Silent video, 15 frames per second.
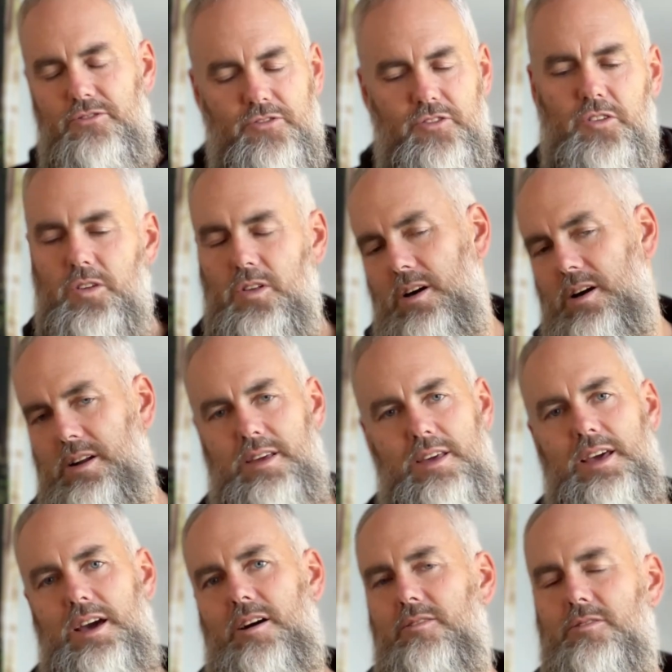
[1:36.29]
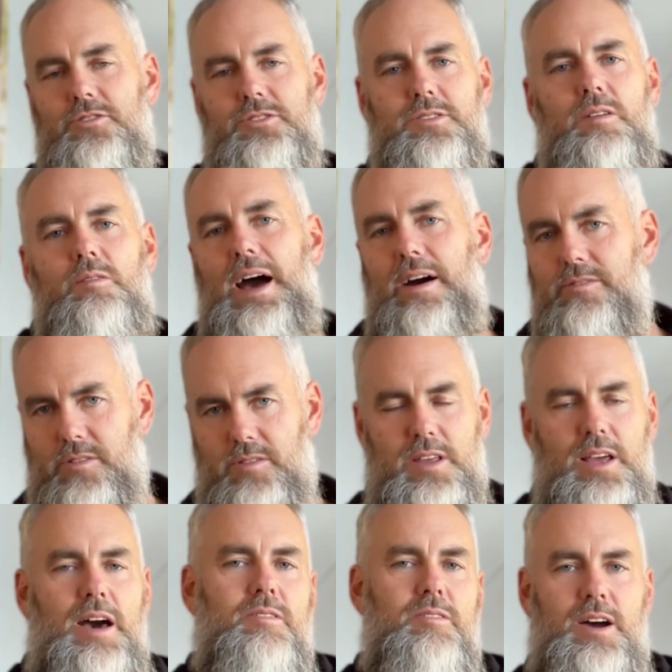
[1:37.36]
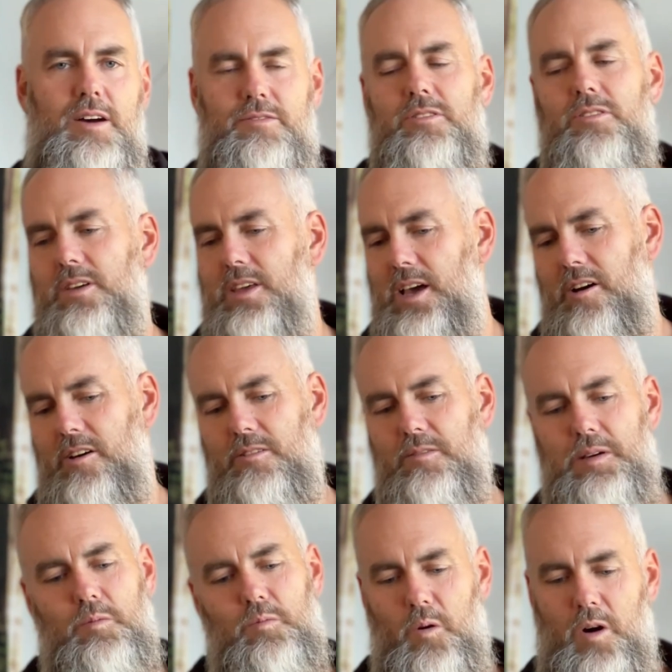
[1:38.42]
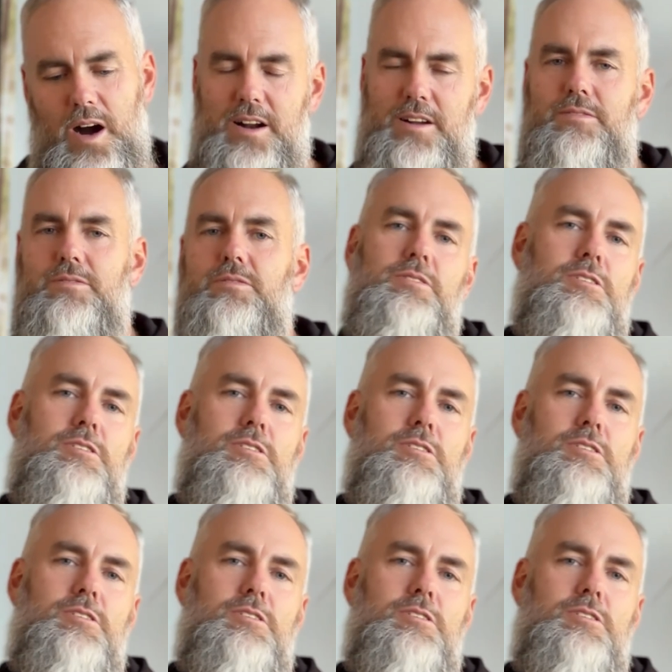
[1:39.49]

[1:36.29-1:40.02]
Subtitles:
full-on encounters after encounter after encounter. We walked through the